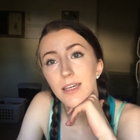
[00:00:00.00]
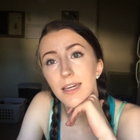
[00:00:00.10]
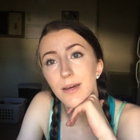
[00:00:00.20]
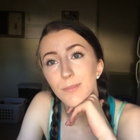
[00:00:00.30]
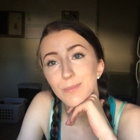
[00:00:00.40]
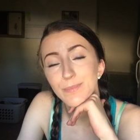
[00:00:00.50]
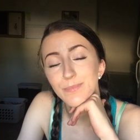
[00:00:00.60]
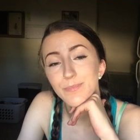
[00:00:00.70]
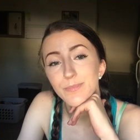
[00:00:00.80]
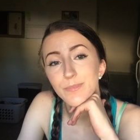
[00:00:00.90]
yeah,
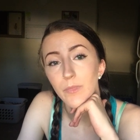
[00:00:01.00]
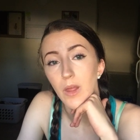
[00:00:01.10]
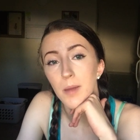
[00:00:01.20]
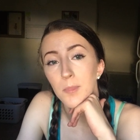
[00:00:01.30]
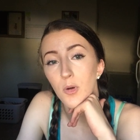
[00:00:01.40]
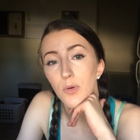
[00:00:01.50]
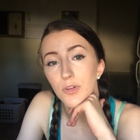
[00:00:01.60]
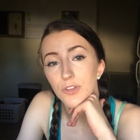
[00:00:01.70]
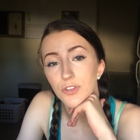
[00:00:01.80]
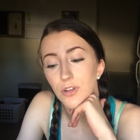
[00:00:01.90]
I'm
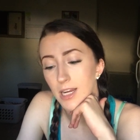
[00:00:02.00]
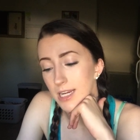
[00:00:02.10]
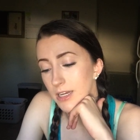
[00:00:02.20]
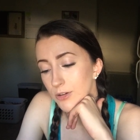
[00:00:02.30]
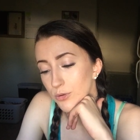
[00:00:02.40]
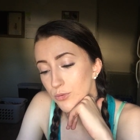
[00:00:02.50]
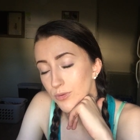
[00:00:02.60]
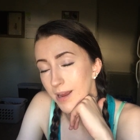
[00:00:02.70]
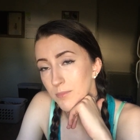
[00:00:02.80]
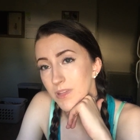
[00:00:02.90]
going to try and
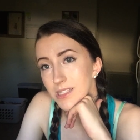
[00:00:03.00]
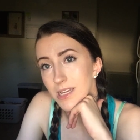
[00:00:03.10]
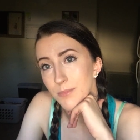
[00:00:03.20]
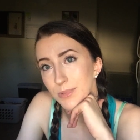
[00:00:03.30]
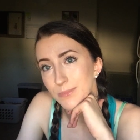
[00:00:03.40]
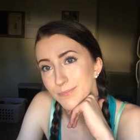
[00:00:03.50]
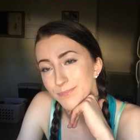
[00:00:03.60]
wrap this up.